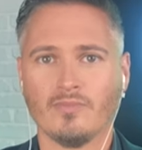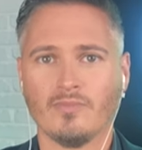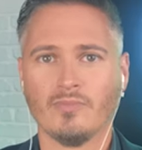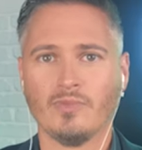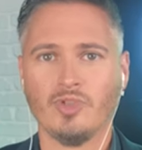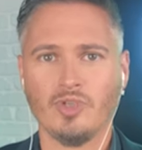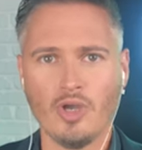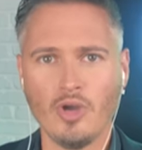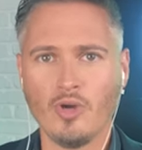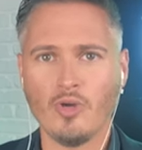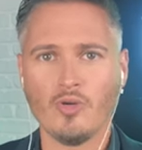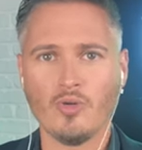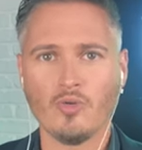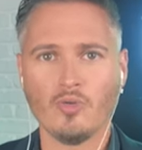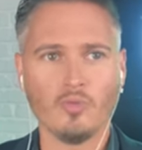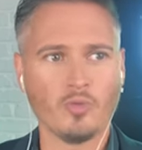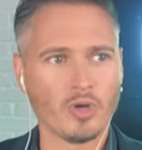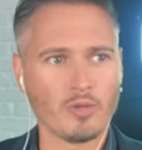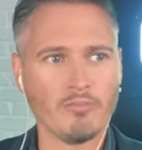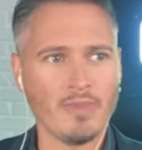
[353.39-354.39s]
No,
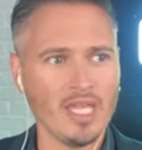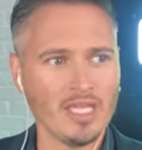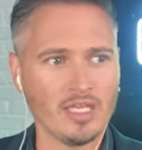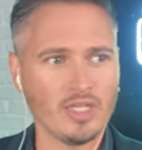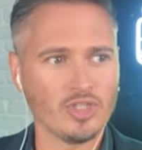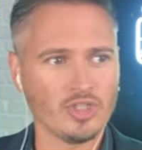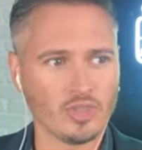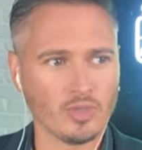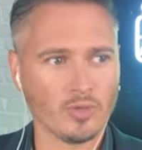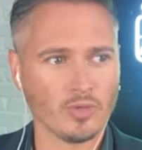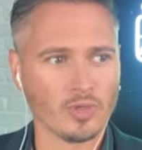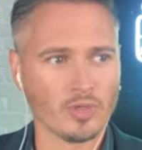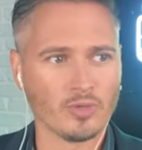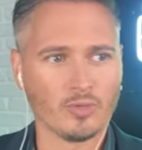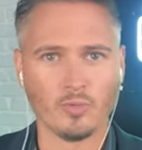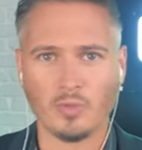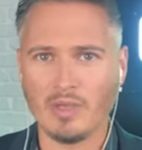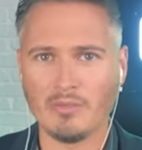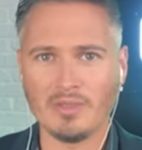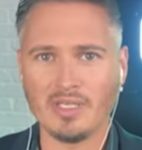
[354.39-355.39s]
we're making sure
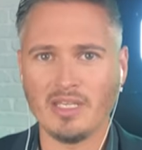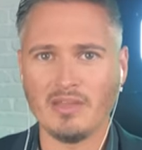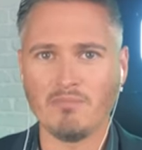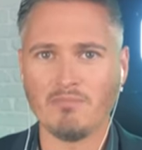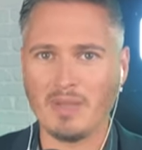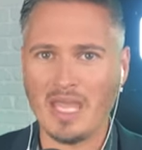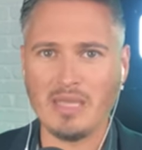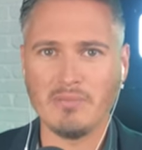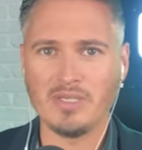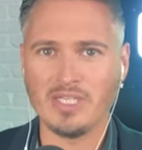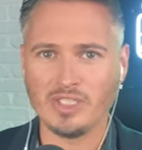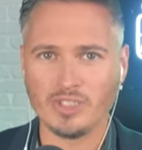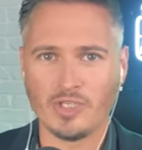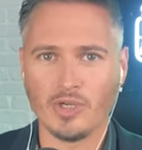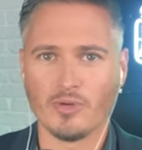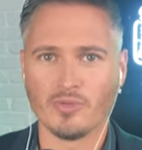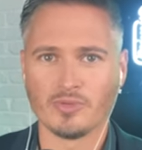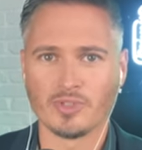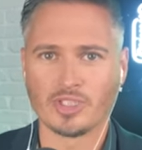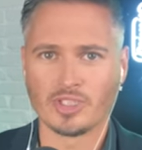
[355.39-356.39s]
women and babies
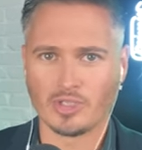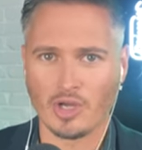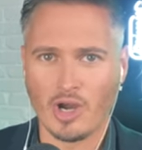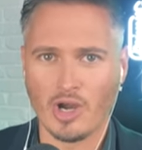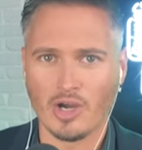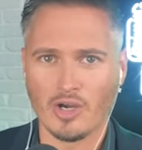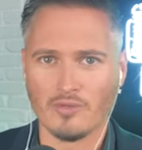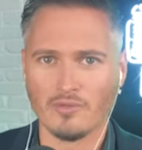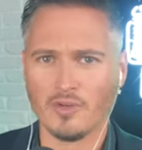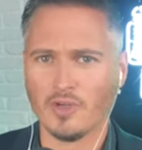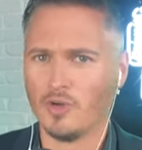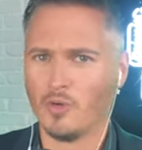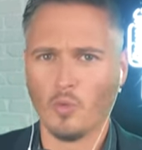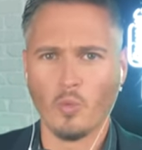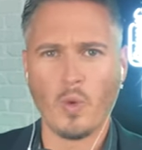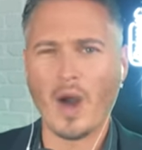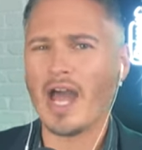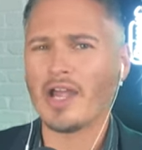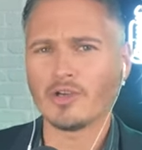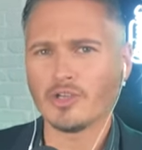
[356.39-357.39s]
don't starve.
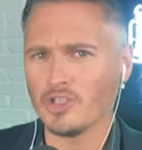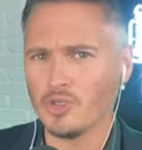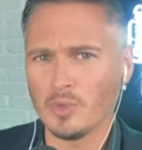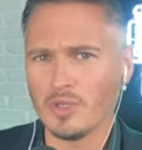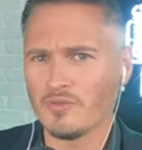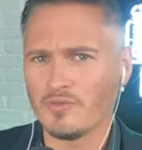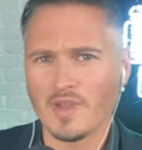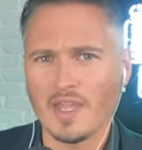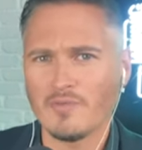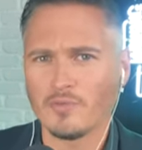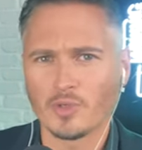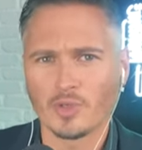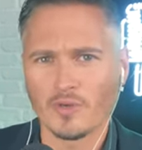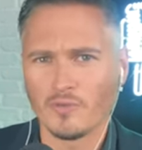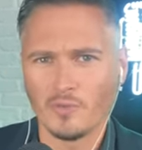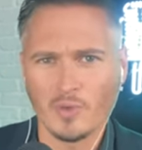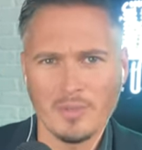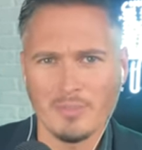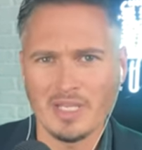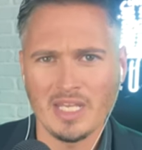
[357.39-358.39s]
Why are you in favor of
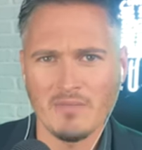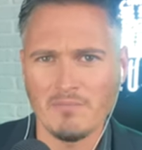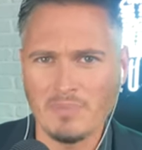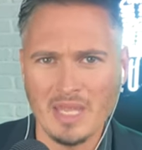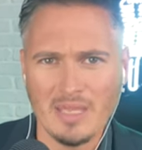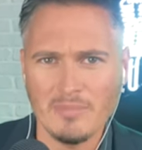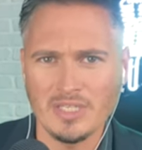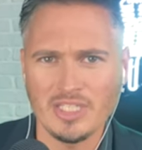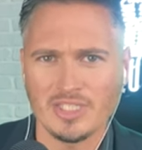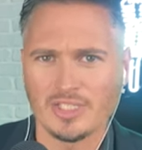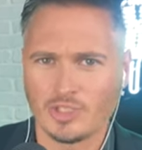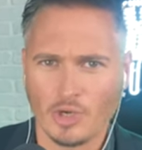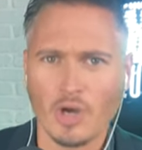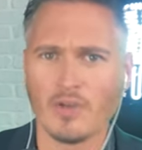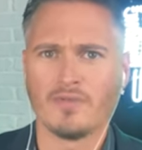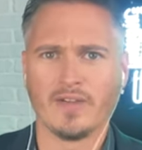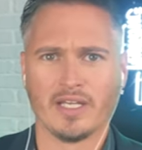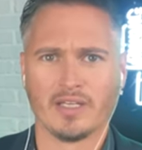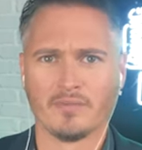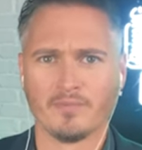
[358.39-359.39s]
women and babies
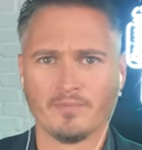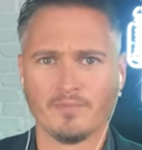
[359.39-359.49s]
starving?